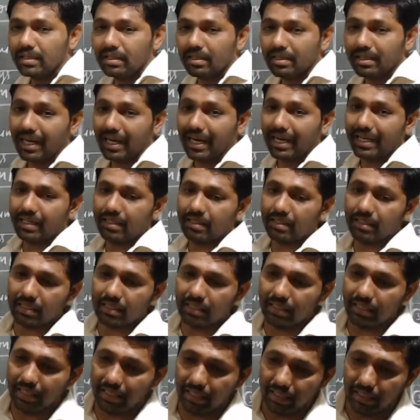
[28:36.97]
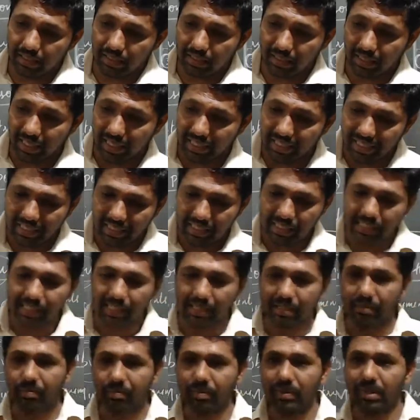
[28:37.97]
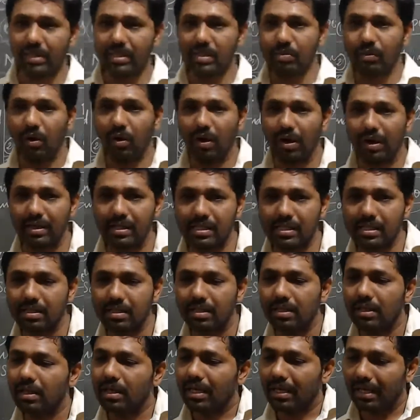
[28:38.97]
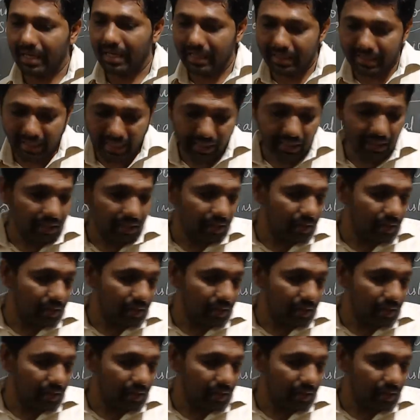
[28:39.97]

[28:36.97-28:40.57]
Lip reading: The high, the greatest, the smallest, like that